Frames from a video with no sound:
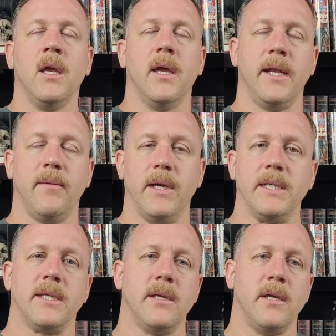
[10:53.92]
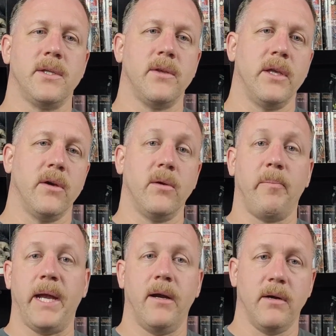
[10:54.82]
Anyways, so they go to
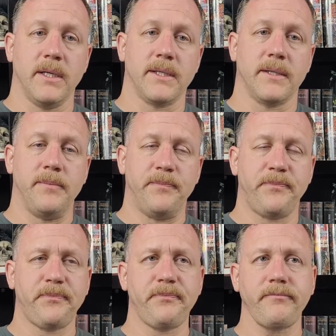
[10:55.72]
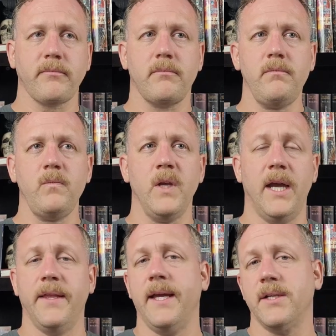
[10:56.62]
Paris
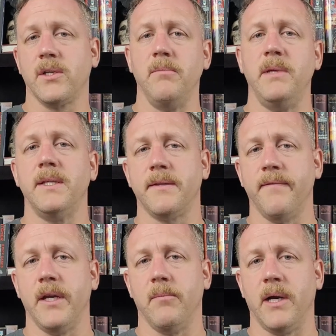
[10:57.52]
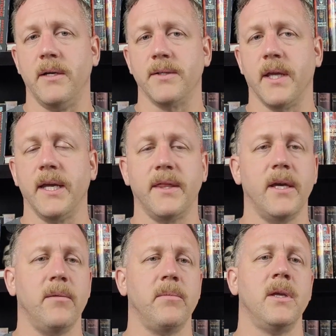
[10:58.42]
and they actually meet some vampires like
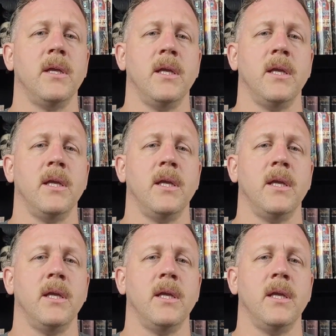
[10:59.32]
them.